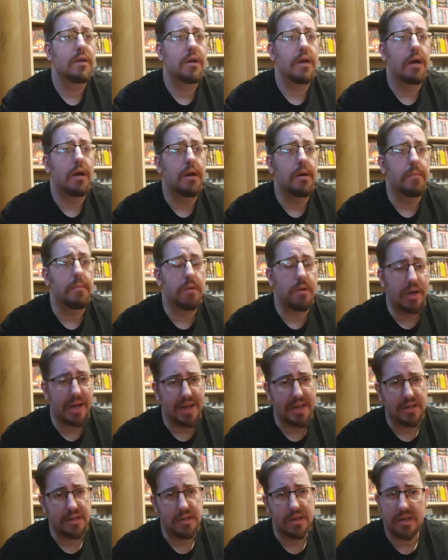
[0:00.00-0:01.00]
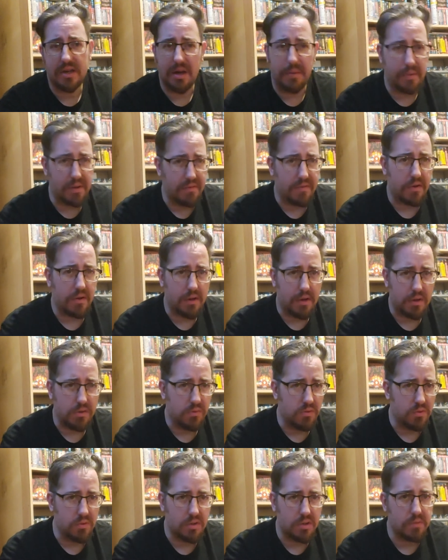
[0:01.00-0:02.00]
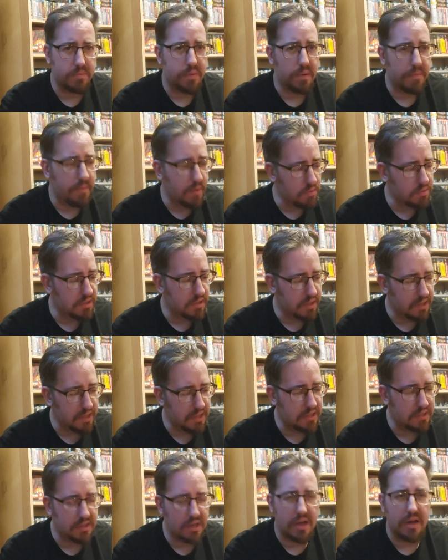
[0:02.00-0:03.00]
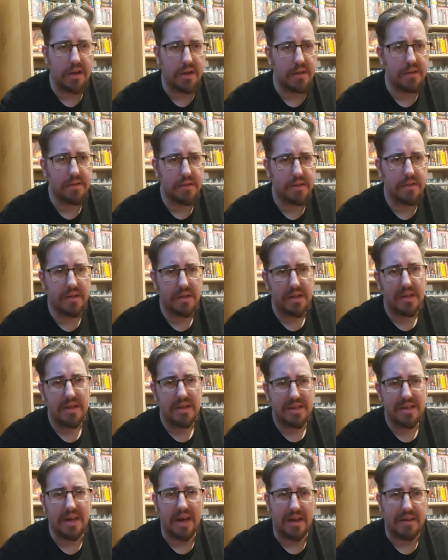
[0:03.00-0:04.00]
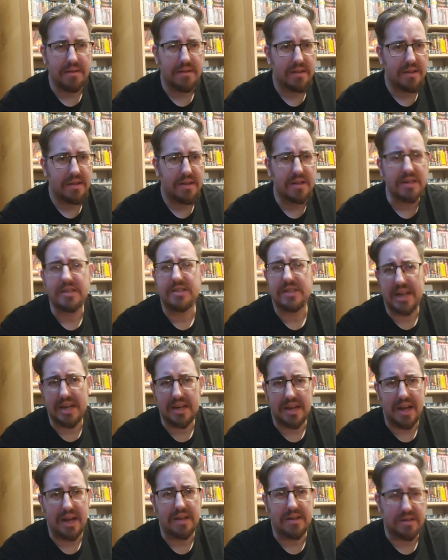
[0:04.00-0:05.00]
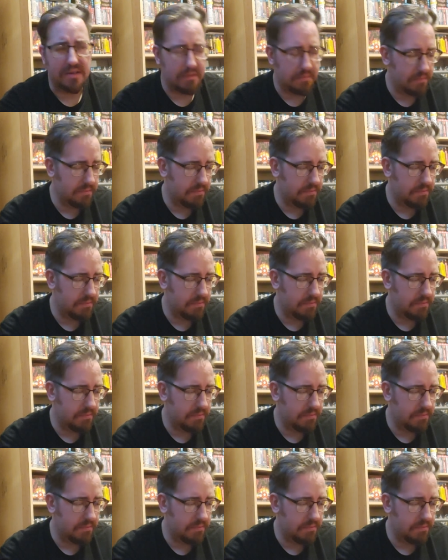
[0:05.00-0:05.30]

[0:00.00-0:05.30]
and a couple of online orders, but most of these are, like secondhand.